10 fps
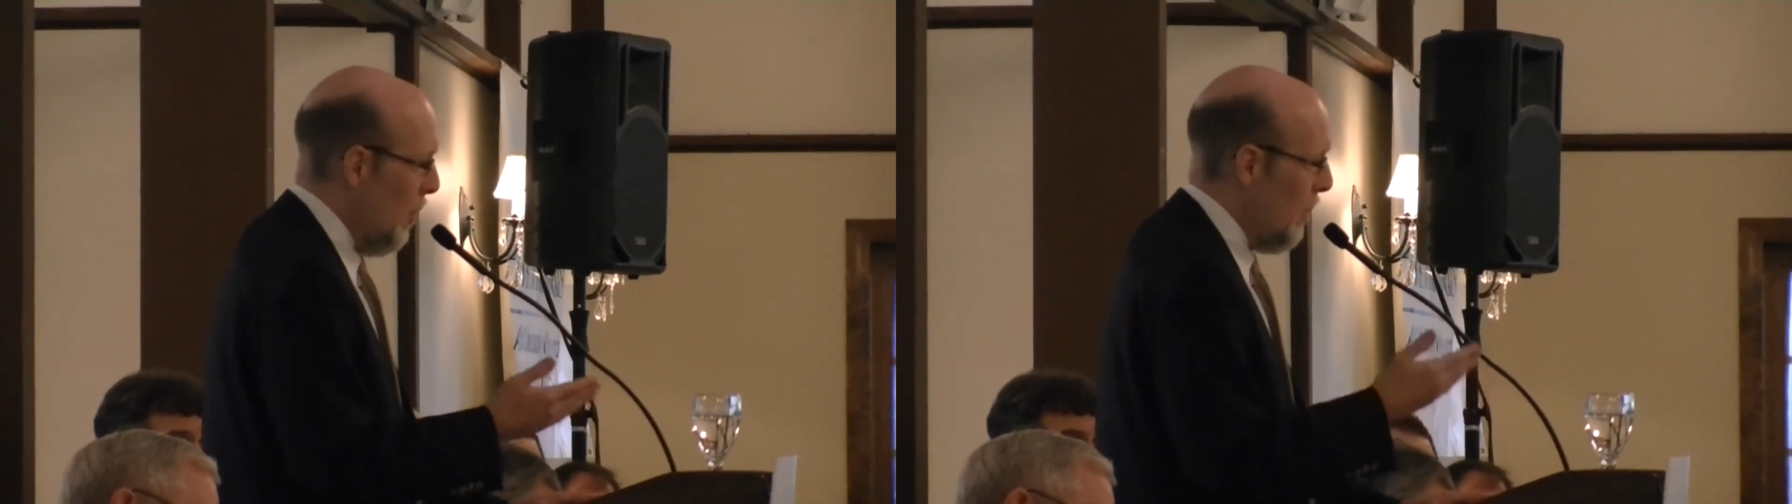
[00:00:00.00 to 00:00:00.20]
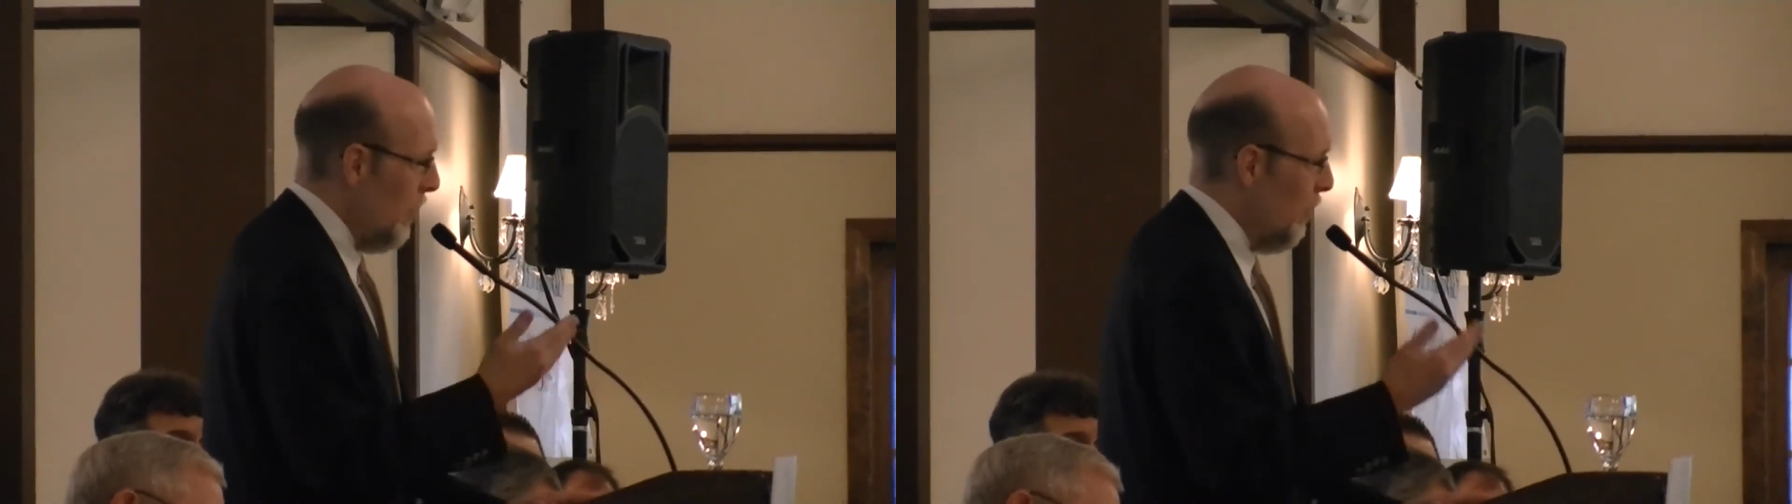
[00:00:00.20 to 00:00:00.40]

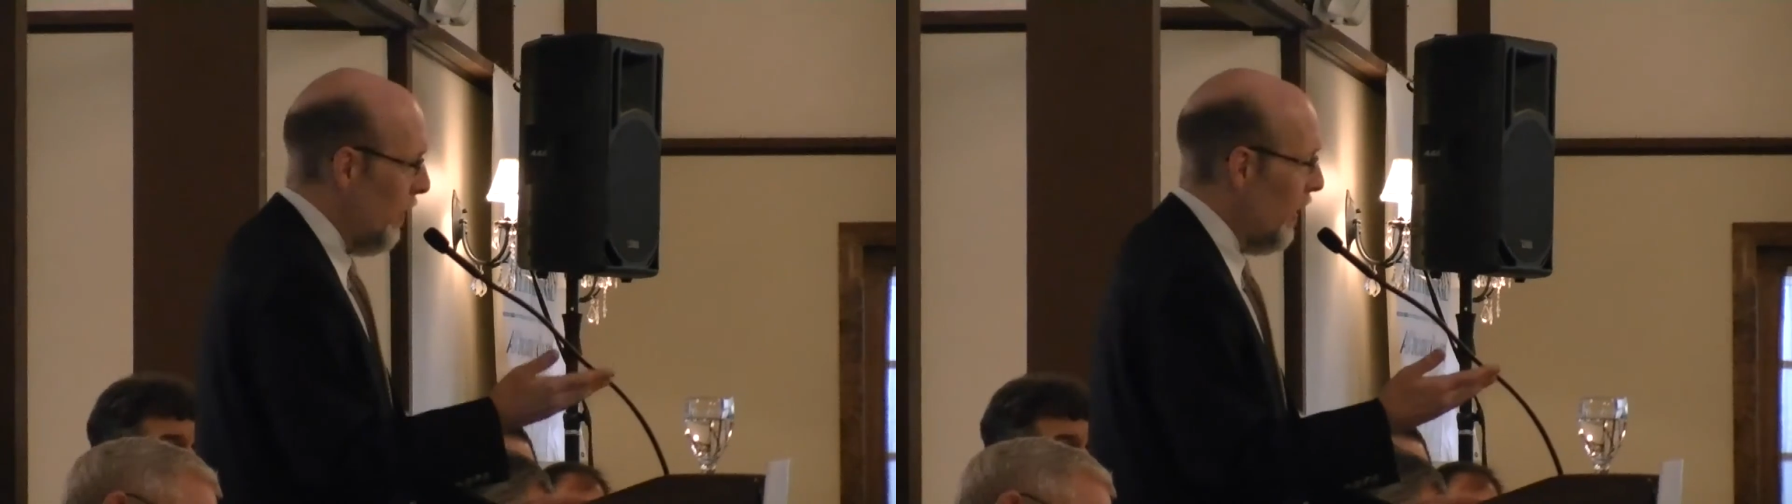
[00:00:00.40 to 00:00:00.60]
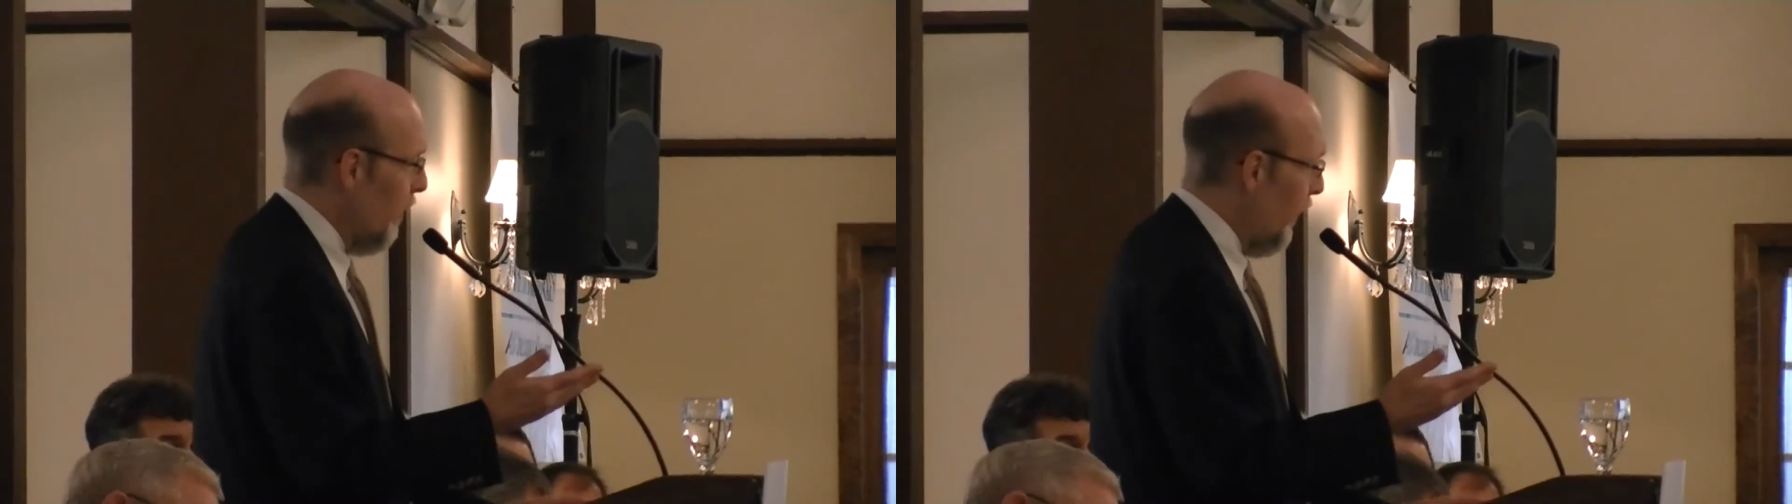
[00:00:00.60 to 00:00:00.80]
But you
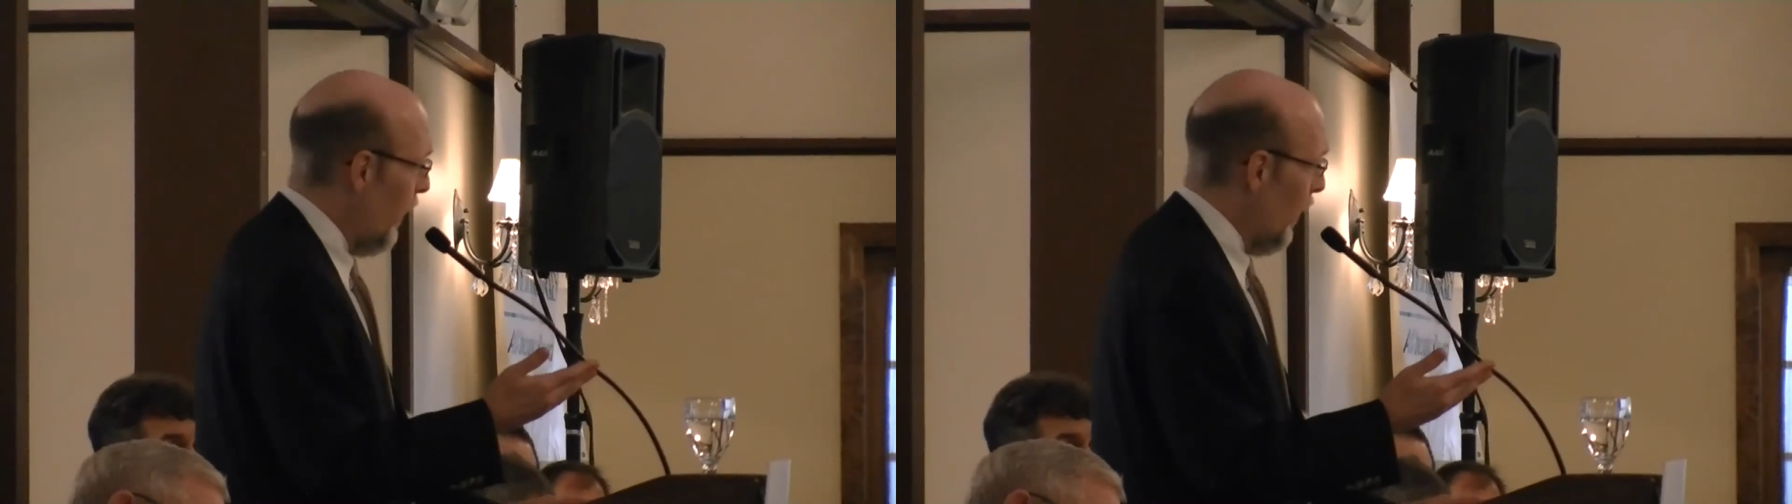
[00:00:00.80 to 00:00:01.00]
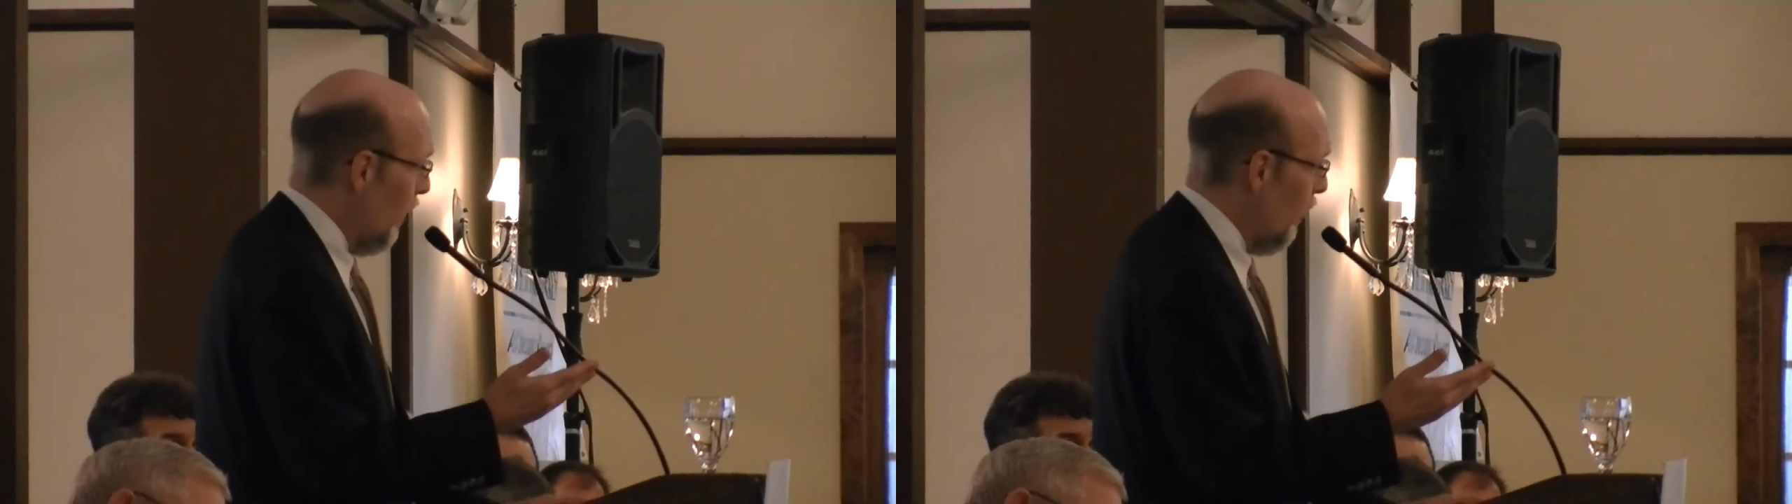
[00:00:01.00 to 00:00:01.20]
really
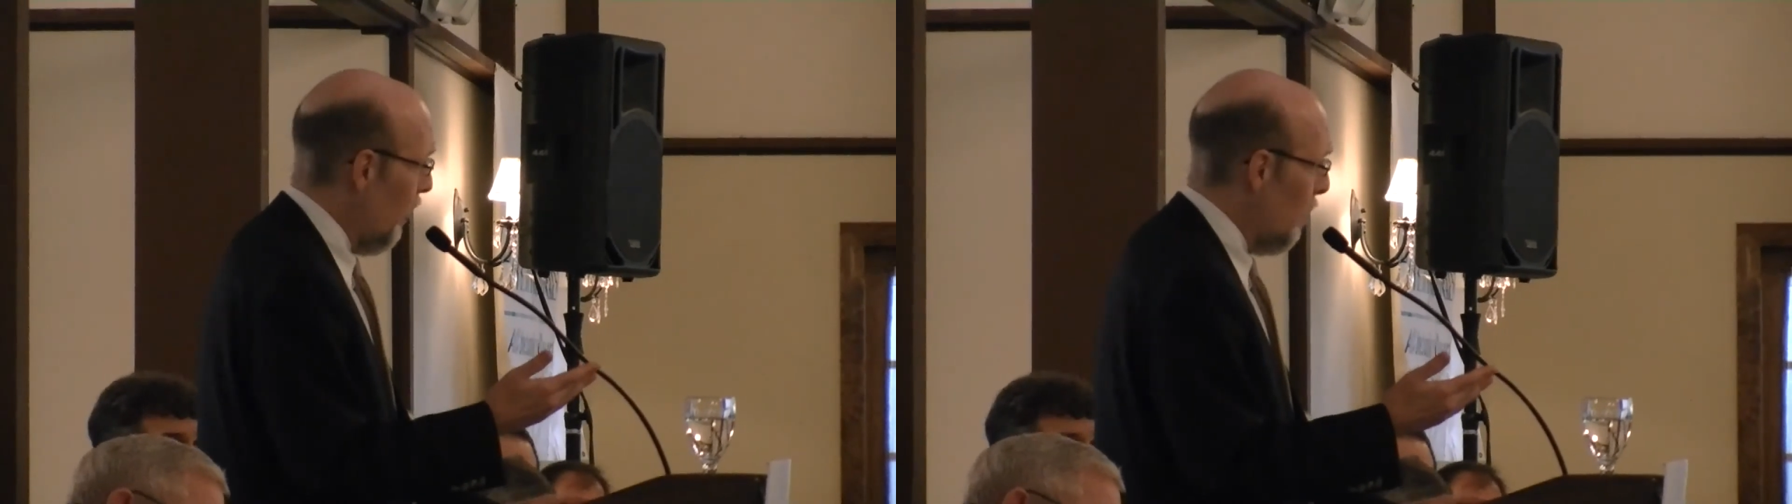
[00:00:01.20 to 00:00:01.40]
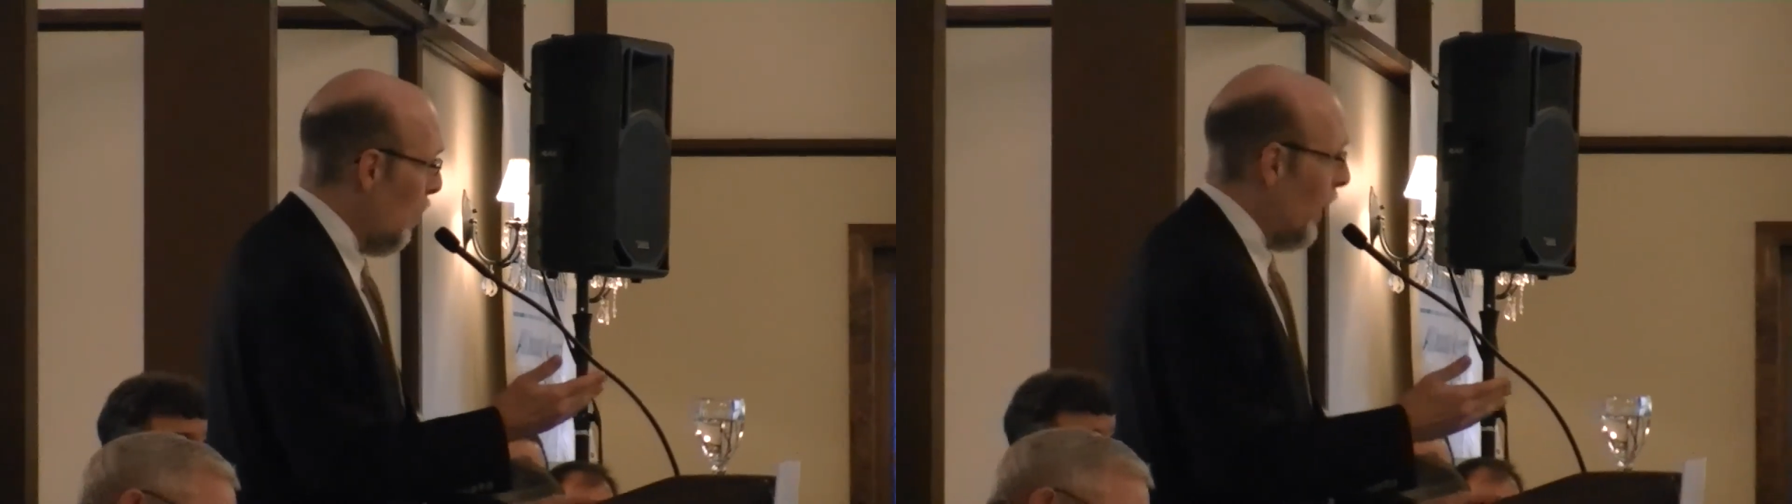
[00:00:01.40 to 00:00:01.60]
feel at a
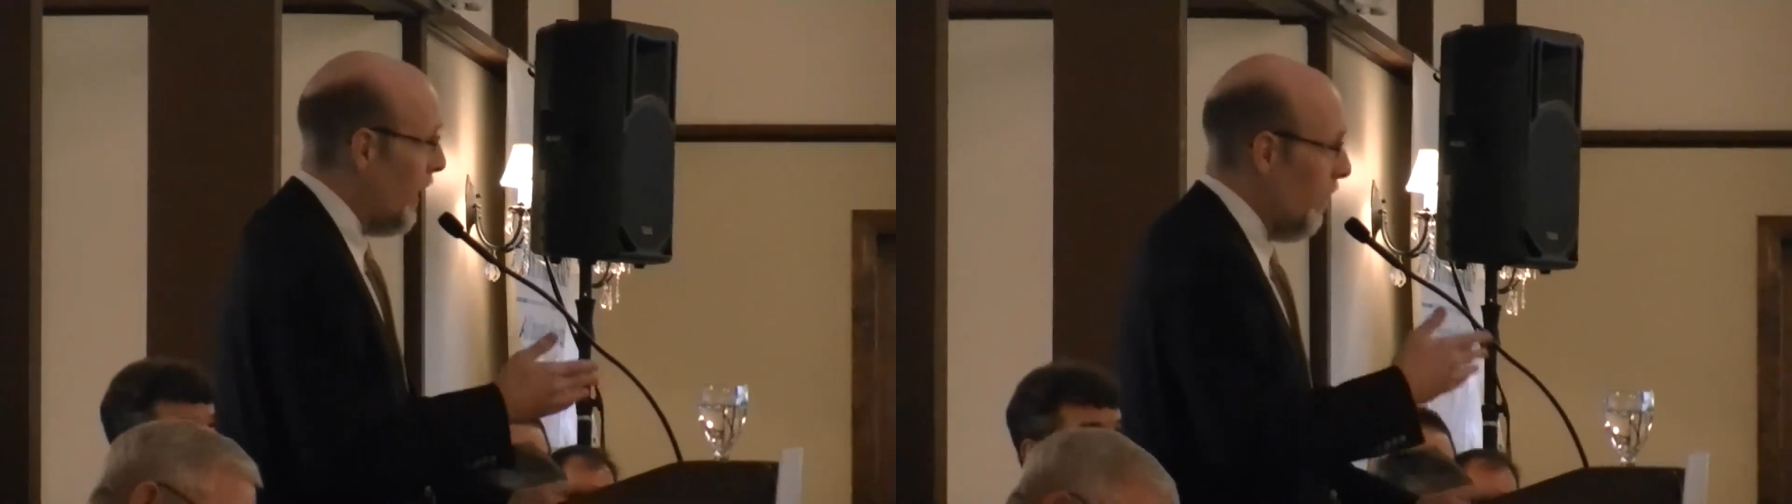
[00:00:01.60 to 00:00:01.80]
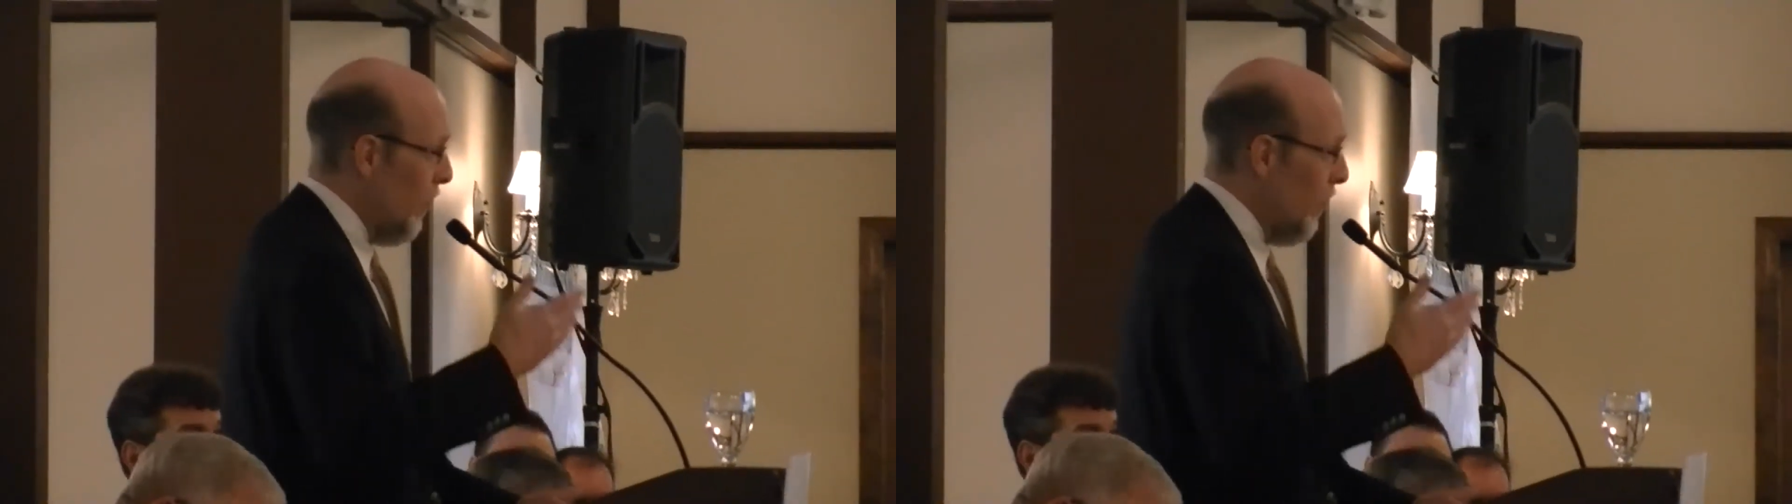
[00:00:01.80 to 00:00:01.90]
certain point,